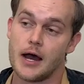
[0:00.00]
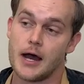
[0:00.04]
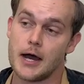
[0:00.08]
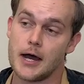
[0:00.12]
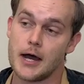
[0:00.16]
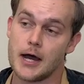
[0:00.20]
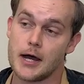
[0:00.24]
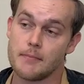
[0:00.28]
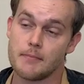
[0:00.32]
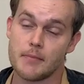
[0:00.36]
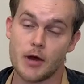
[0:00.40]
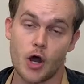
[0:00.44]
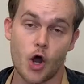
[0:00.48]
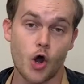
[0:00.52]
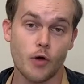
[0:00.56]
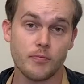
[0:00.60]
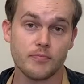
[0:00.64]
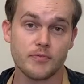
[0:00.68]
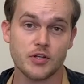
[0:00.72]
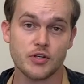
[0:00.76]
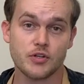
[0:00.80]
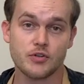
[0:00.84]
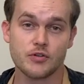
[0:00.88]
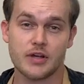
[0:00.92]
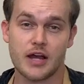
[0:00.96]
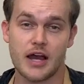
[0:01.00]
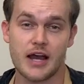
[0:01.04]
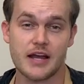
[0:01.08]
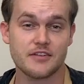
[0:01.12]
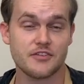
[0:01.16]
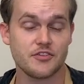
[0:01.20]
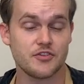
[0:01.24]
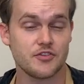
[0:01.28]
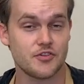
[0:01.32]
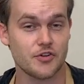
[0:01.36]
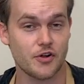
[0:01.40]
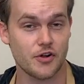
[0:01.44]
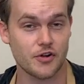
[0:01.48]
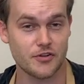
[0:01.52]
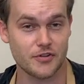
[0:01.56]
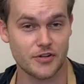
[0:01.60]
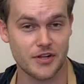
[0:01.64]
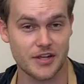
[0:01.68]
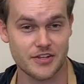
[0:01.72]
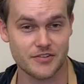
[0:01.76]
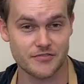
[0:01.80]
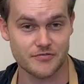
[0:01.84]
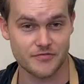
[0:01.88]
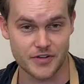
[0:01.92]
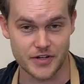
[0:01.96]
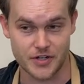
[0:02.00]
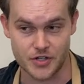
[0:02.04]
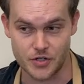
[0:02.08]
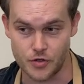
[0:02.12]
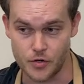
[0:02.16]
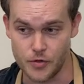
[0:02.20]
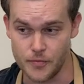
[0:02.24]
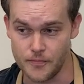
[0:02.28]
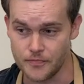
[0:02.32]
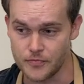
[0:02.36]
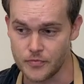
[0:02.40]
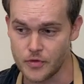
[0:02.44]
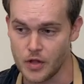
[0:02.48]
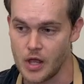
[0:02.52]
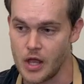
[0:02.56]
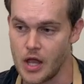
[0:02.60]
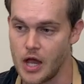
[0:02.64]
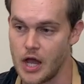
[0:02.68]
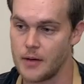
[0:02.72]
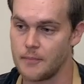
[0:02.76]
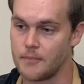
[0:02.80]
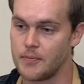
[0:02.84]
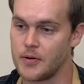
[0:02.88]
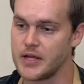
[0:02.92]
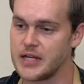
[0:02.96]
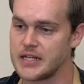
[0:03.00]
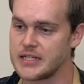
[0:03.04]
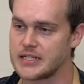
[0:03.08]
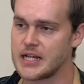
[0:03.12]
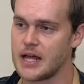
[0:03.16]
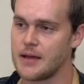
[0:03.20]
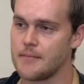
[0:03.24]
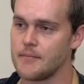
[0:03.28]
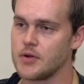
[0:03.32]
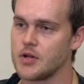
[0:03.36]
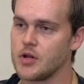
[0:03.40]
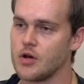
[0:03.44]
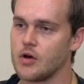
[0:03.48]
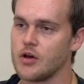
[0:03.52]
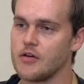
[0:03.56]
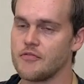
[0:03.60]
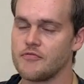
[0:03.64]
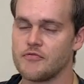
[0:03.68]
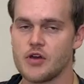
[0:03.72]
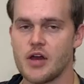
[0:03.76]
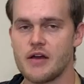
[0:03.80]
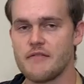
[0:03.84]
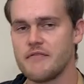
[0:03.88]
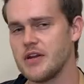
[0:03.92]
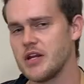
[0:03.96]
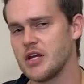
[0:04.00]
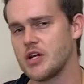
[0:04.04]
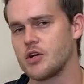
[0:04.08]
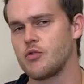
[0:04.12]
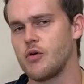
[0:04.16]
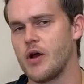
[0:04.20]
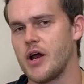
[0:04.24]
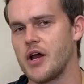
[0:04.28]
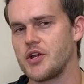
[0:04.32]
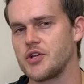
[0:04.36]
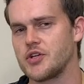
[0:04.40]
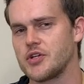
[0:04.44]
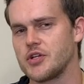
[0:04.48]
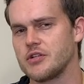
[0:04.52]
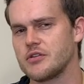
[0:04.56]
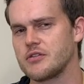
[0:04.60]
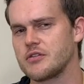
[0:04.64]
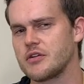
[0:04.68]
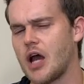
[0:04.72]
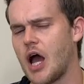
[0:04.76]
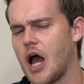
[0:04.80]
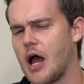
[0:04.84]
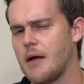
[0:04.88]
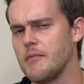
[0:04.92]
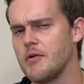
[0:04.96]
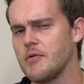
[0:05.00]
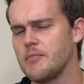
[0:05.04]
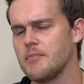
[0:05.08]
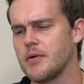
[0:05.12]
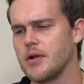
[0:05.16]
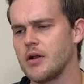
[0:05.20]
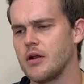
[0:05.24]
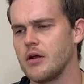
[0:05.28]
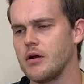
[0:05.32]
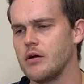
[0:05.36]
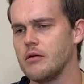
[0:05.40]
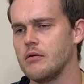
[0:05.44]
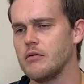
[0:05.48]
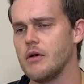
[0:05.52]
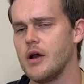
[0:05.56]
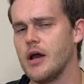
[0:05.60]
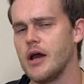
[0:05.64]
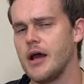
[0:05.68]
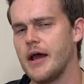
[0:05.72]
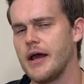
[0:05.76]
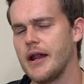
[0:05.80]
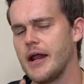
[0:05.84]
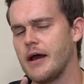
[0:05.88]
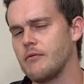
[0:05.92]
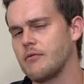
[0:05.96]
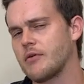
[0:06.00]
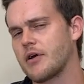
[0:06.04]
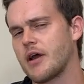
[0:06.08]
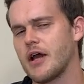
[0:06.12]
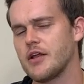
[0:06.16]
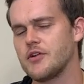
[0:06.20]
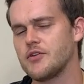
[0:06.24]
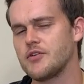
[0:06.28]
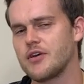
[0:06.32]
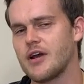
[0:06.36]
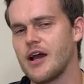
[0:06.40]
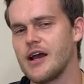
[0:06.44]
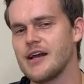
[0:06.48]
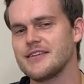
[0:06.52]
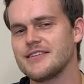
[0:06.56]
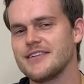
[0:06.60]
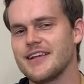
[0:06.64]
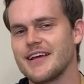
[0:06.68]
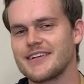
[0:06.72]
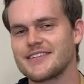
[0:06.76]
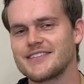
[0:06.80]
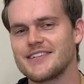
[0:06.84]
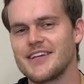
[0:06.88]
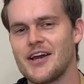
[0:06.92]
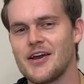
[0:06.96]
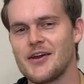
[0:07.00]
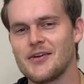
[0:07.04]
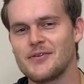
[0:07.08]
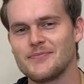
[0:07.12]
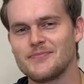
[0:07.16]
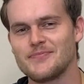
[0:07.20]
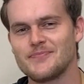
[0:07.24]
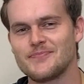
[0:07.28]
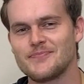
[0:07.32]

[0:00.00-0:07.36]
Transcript: I hope that you guys enjoyed today's video. Please let me know if you have any questions, comment below, and I will catch you guys next time.